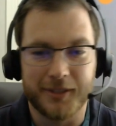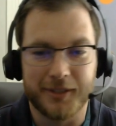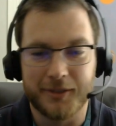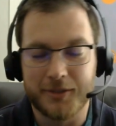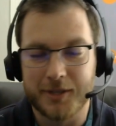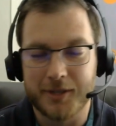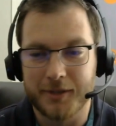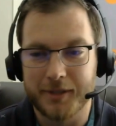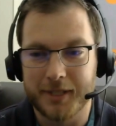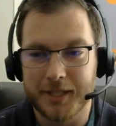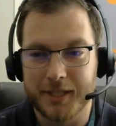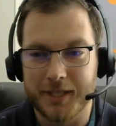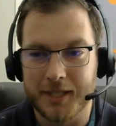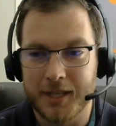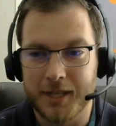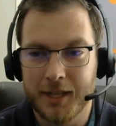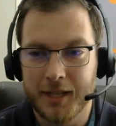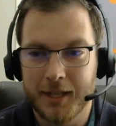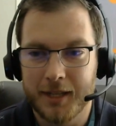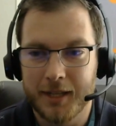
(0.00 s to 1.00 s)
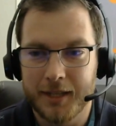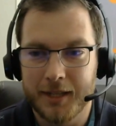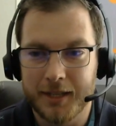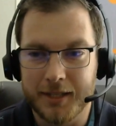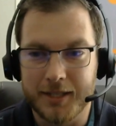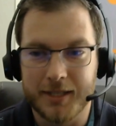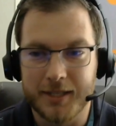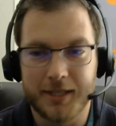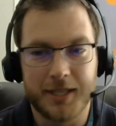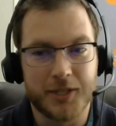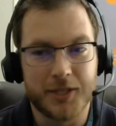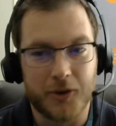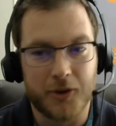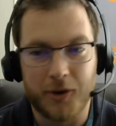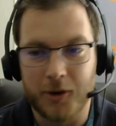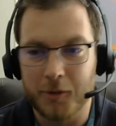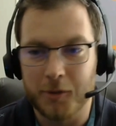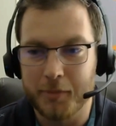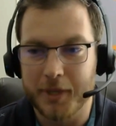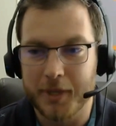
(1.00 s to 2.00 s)
you know? So it is, it's, these are
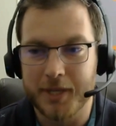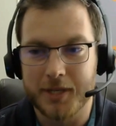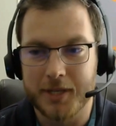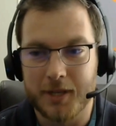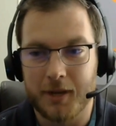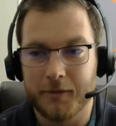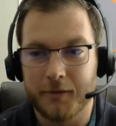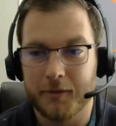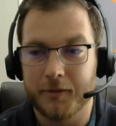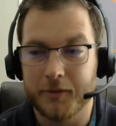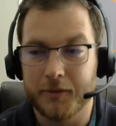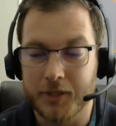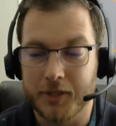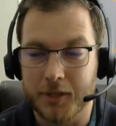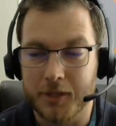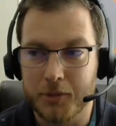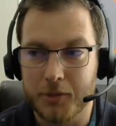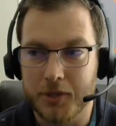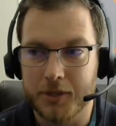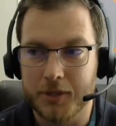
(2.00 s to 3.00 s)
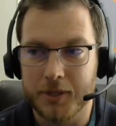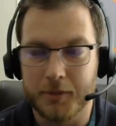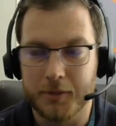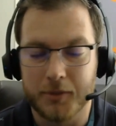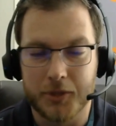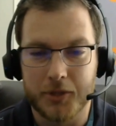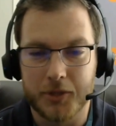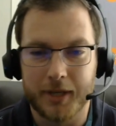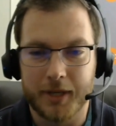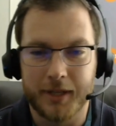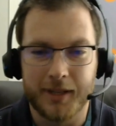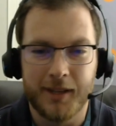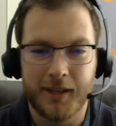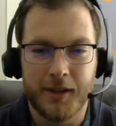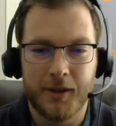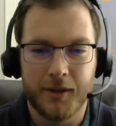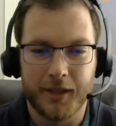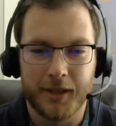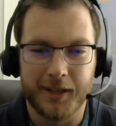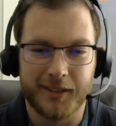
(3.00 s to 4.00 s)
all based off of assumptions, and we're trying to
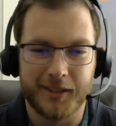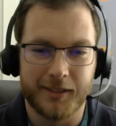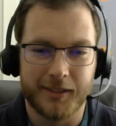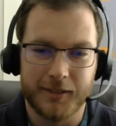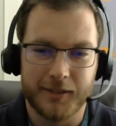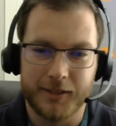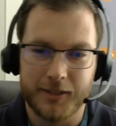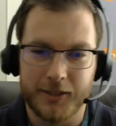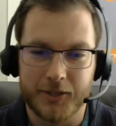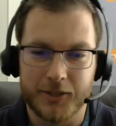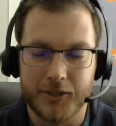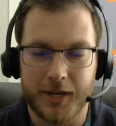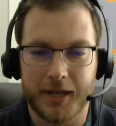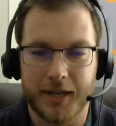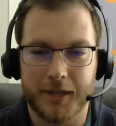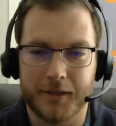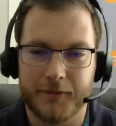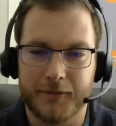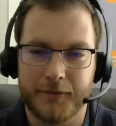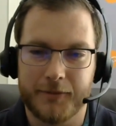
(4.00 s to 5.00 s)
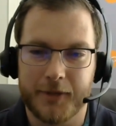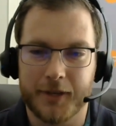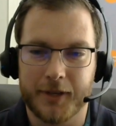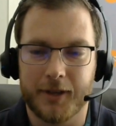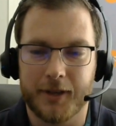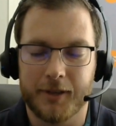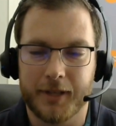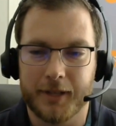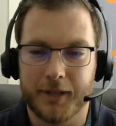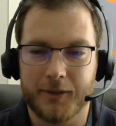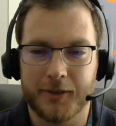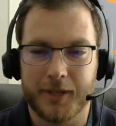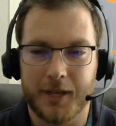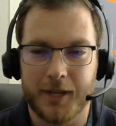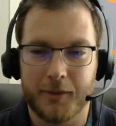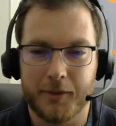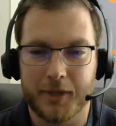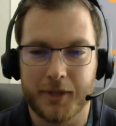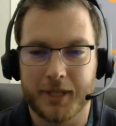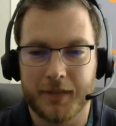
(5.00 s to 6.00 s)
like, you're trying to figure out like,
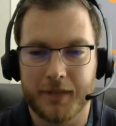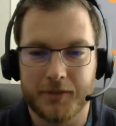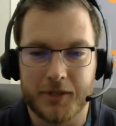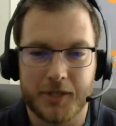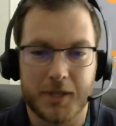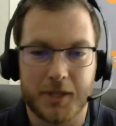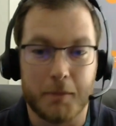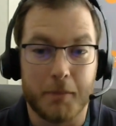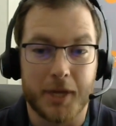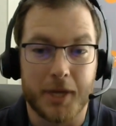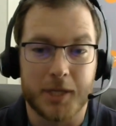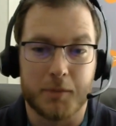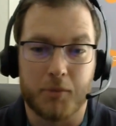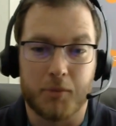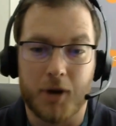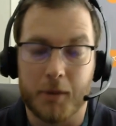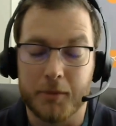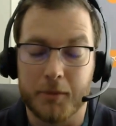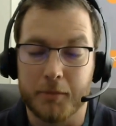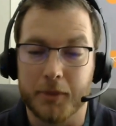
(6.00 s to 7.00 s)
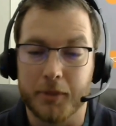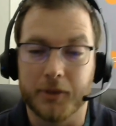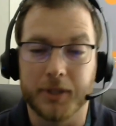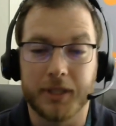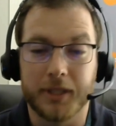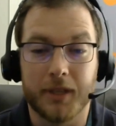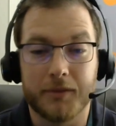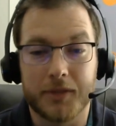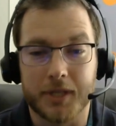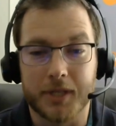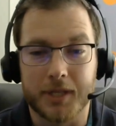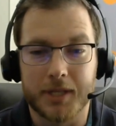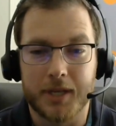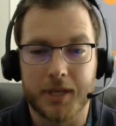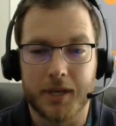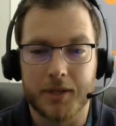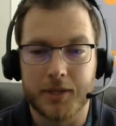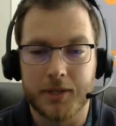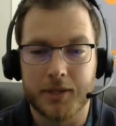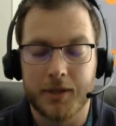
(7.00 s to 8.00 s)
okay, what gives us the best probability of
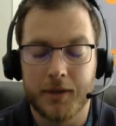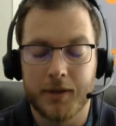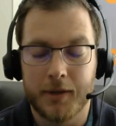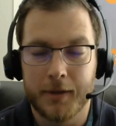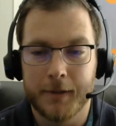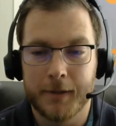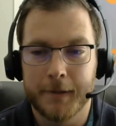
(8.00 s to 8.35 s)
success?